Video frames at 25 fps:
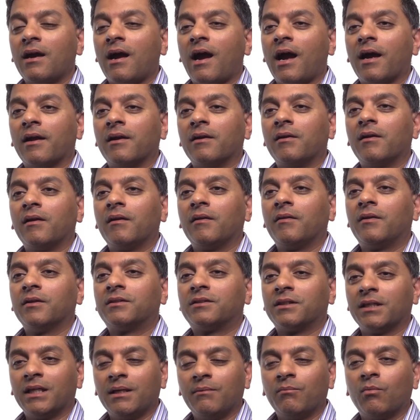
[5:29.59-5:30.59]
and the
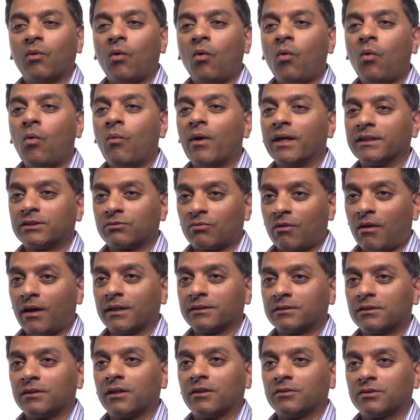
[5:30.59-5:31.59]
team always
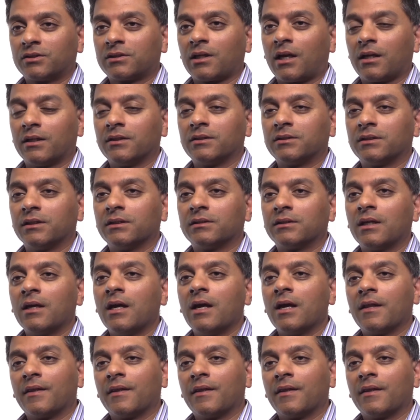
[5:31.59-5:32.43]
rise to those challenges.